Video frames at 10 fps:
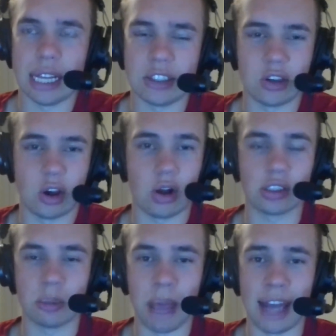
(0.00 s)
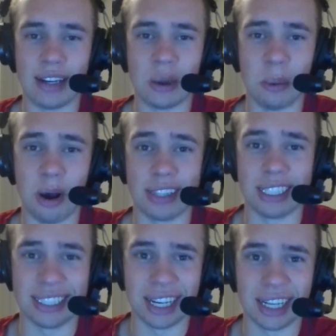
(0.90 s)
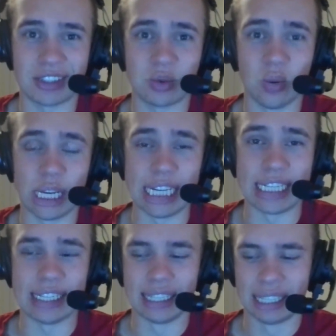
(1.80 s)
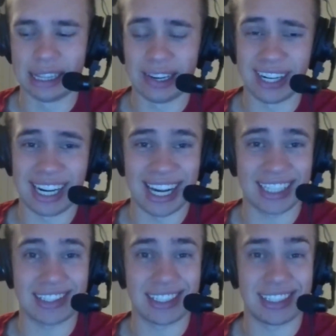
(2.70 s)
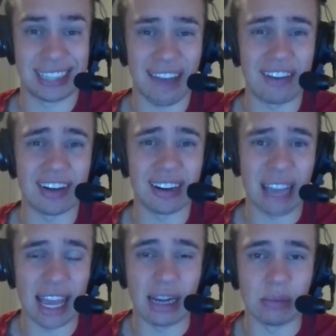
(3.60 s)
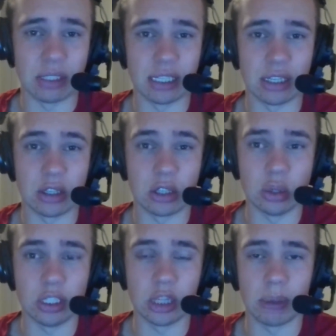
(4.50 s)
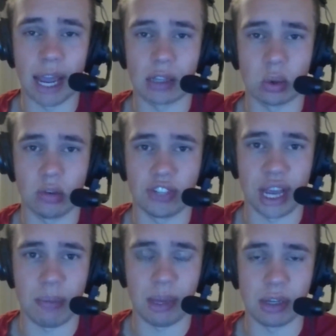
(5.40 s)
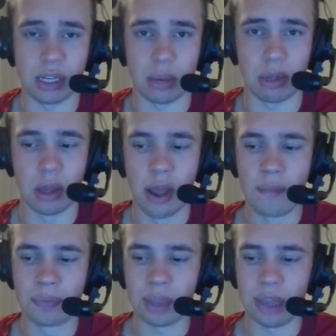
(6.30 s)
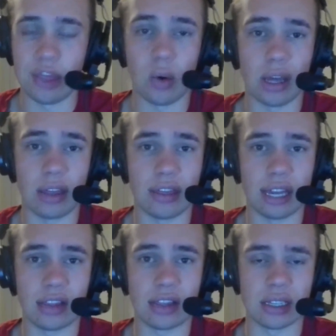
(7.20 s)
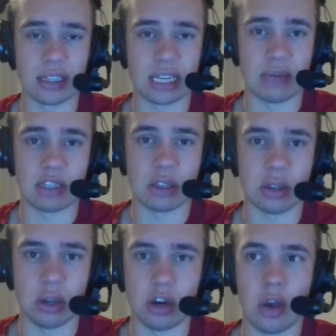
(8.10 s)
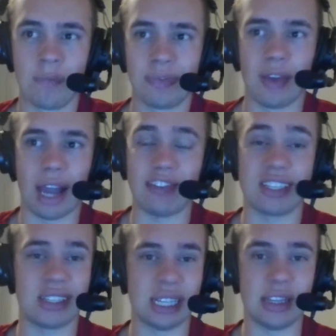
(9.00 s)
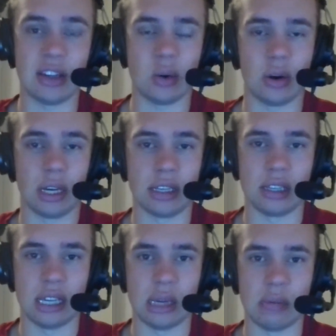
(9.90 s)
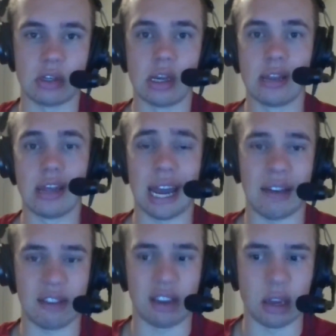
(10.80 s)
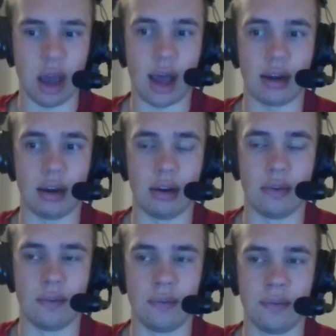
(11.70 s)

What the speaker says: It's all dependent upon the Ducks winning their next seven games, including the Pac-12 championship. And though I think this team is good, I've seen the Oregon teams that have gotten